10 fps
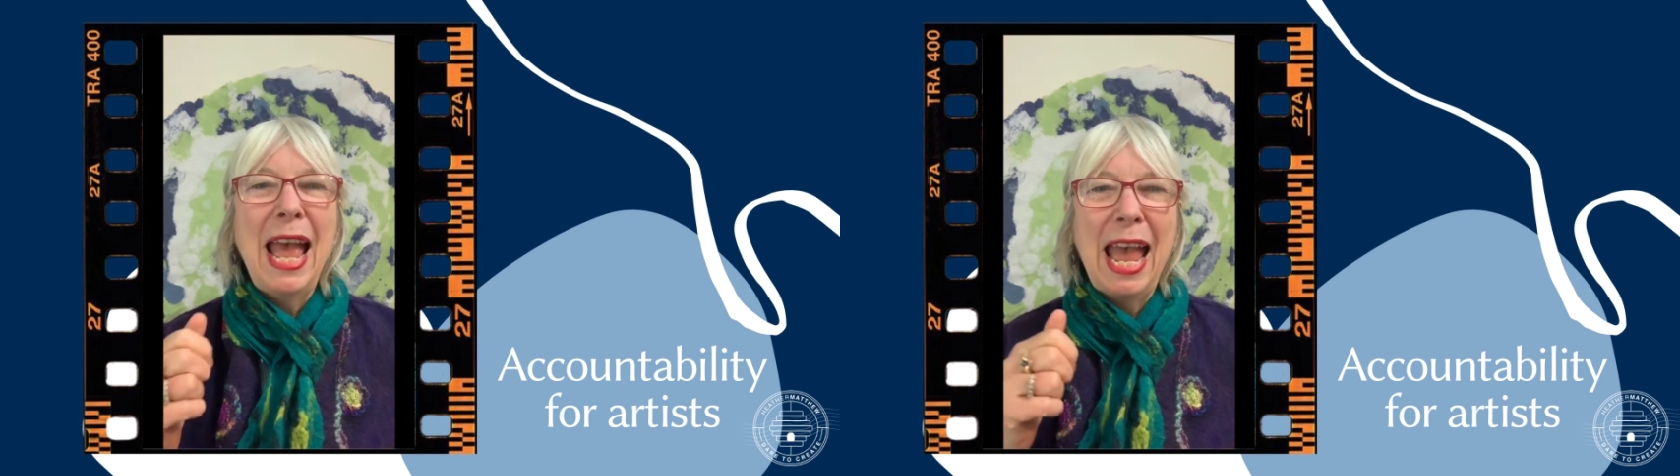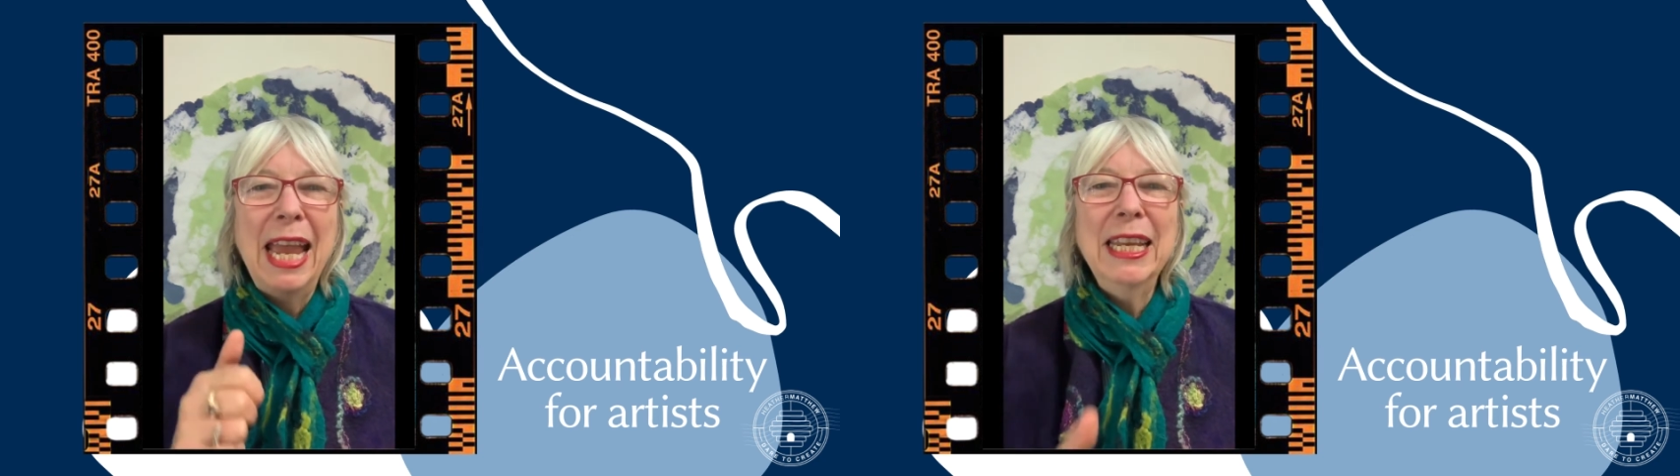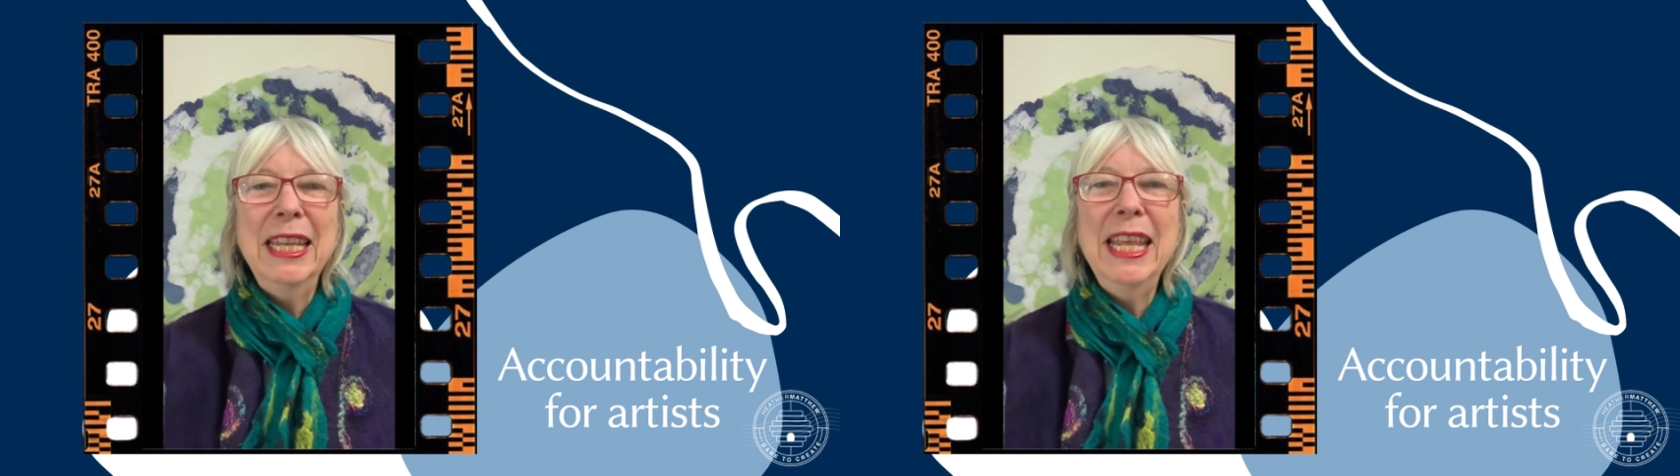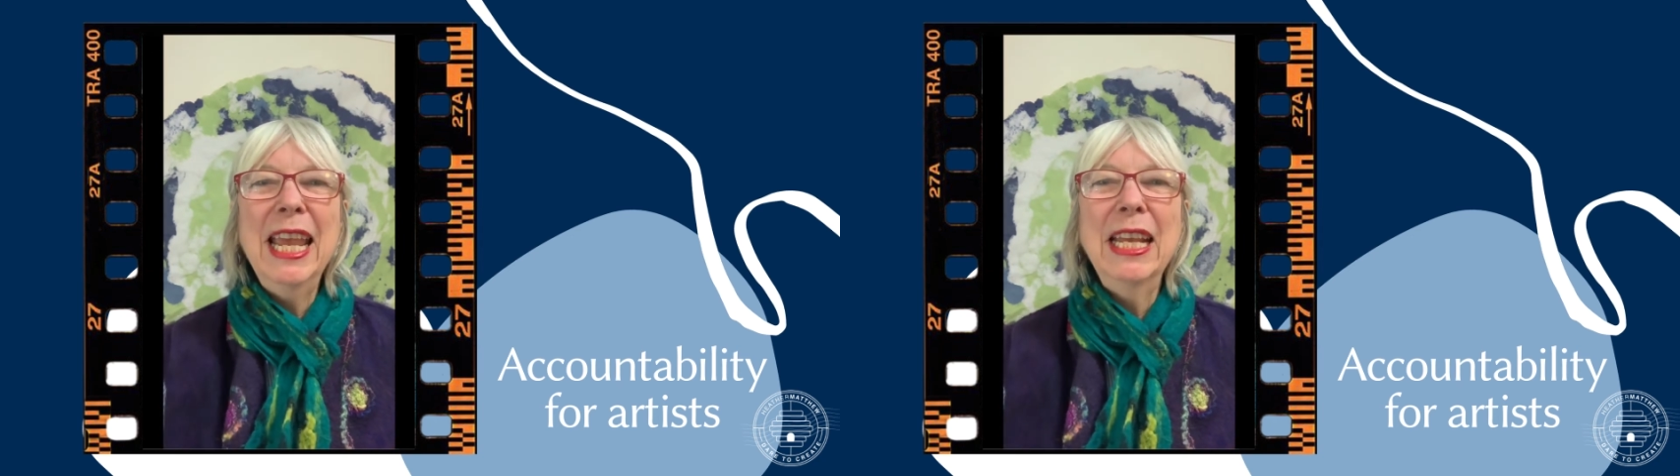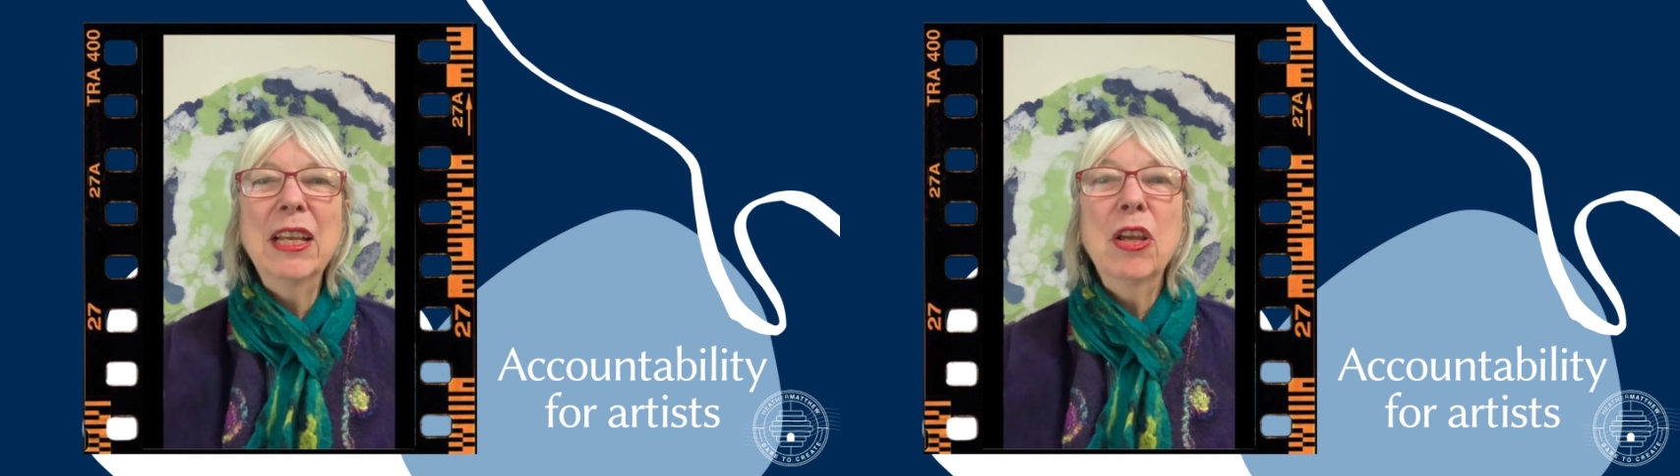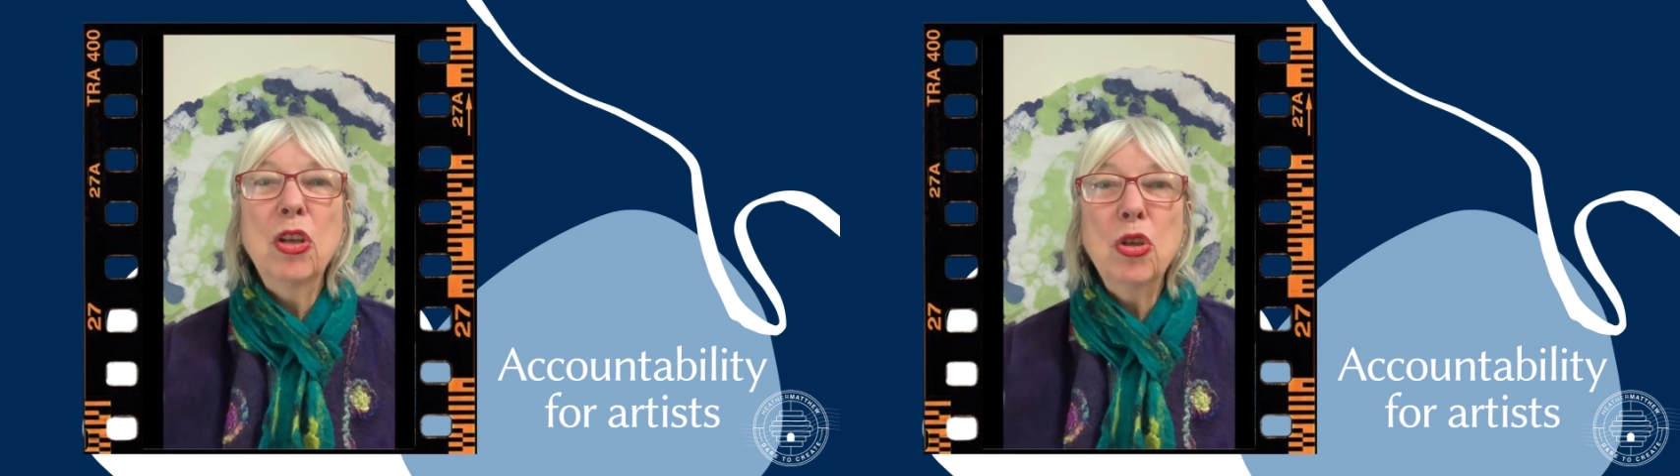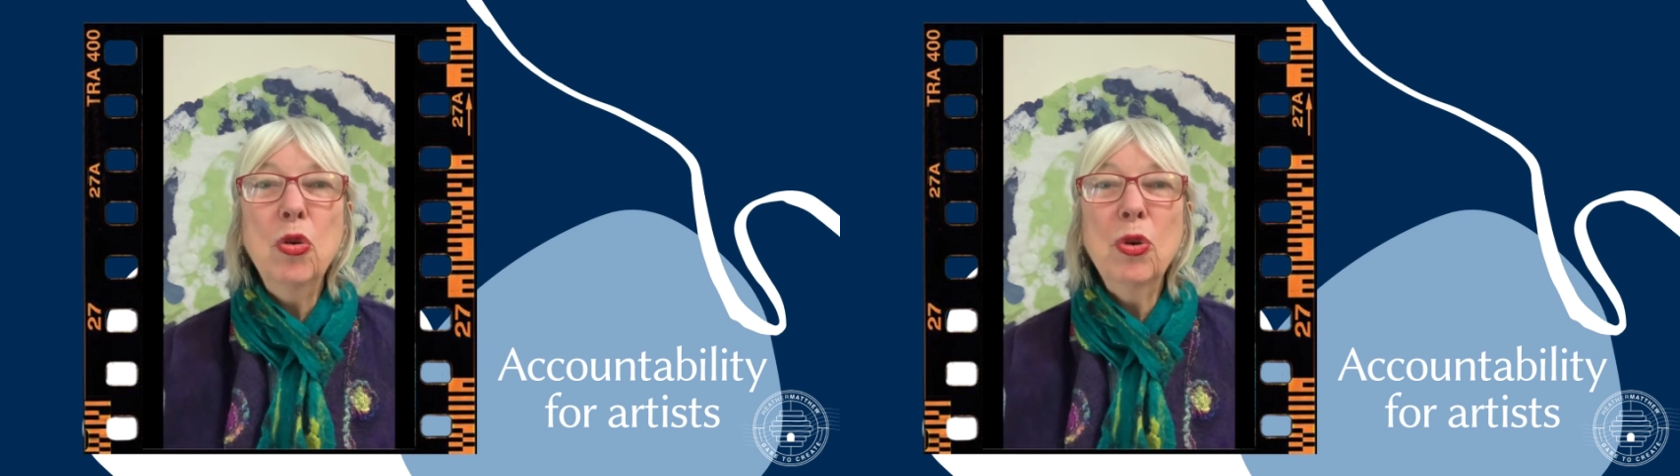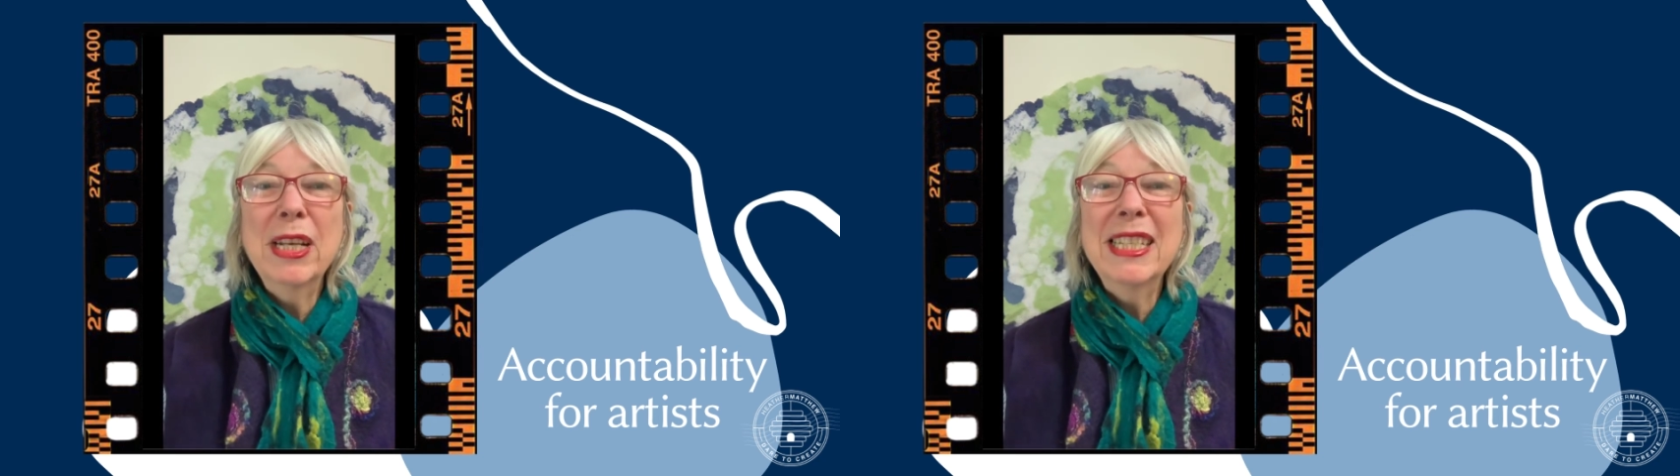and then
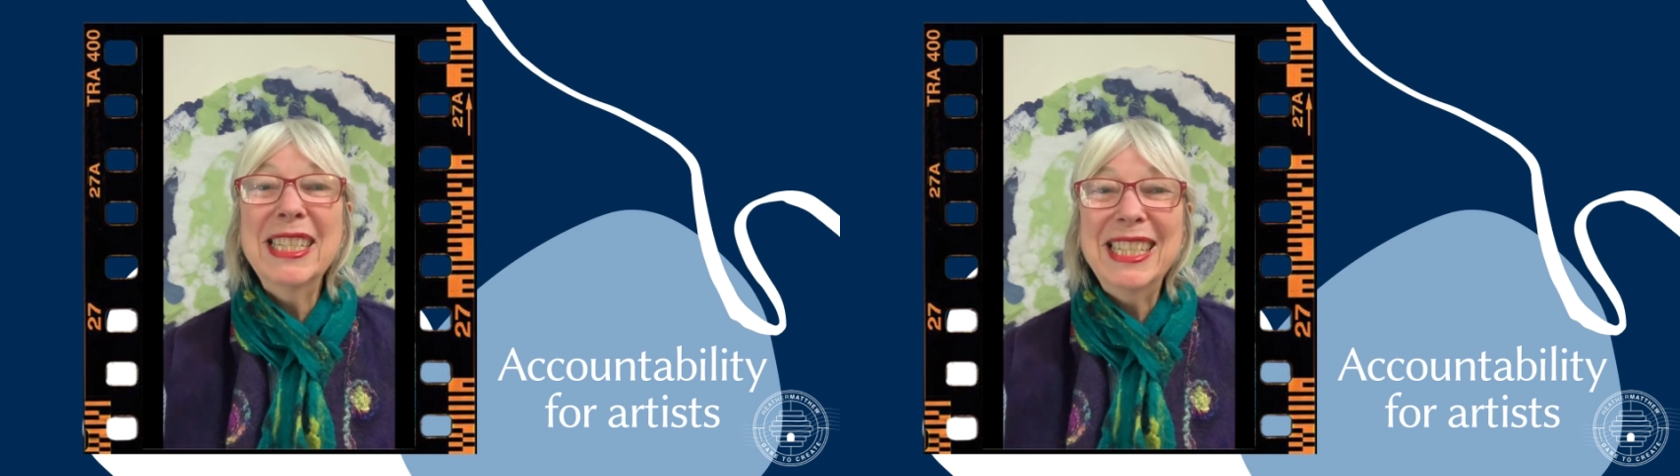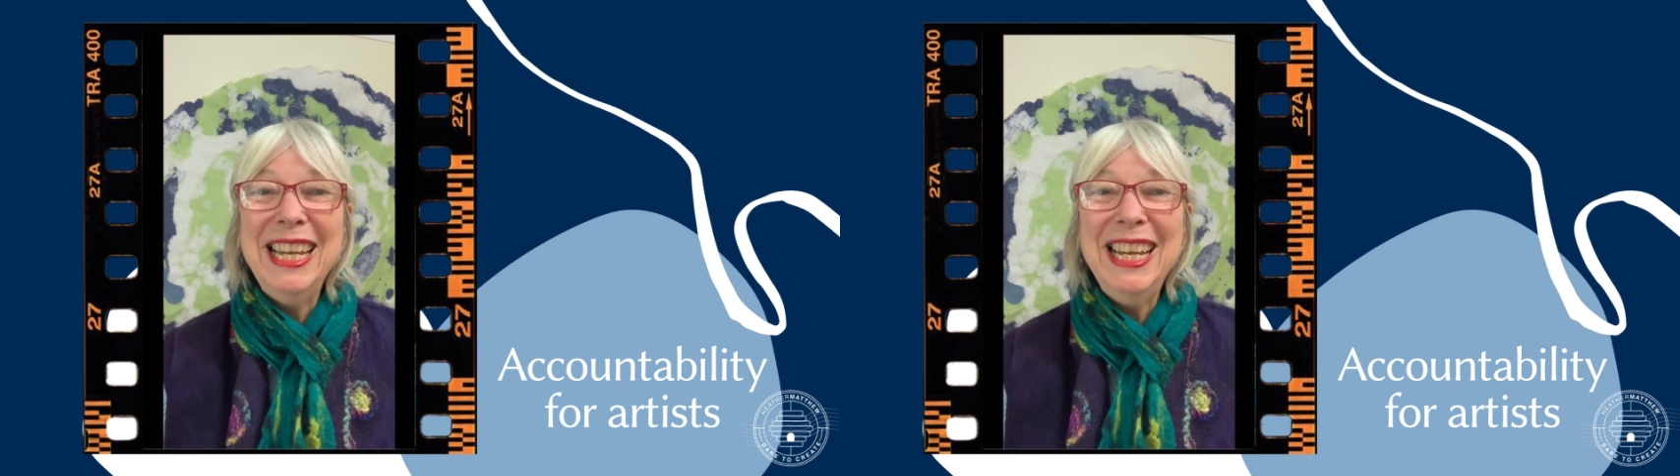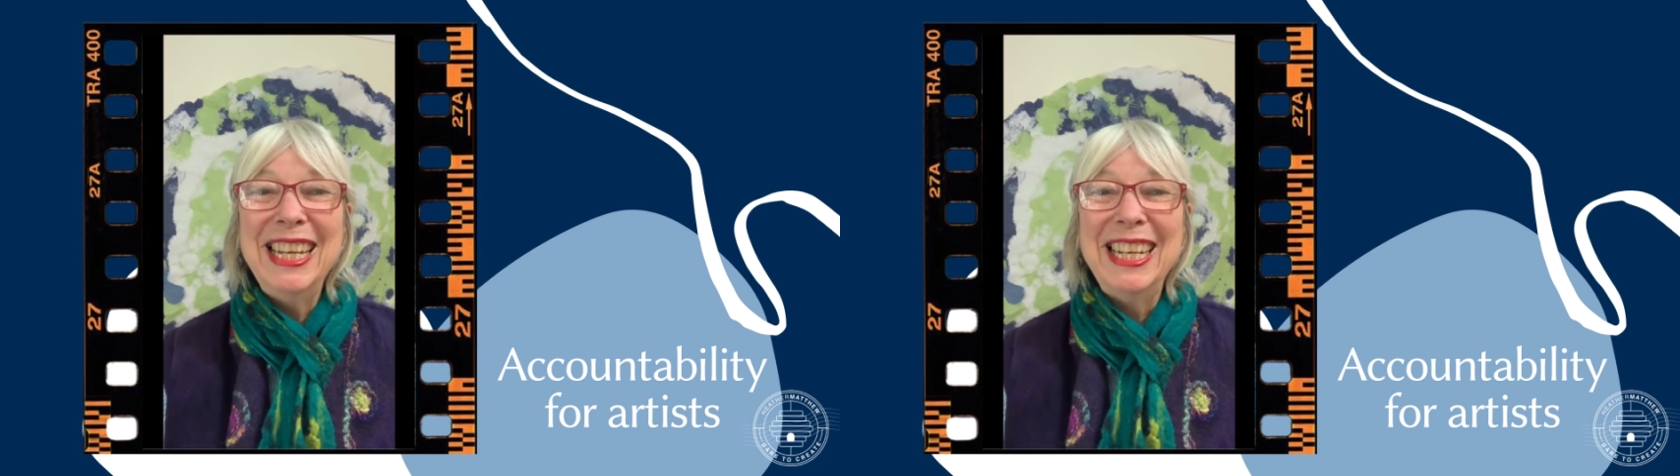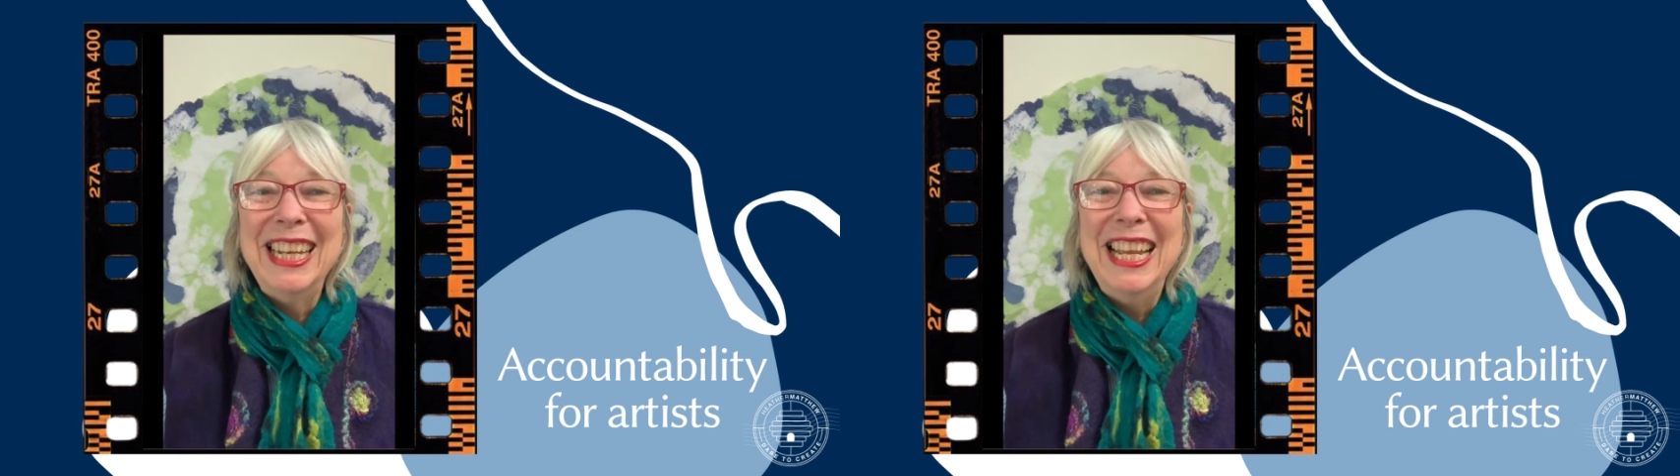you can start.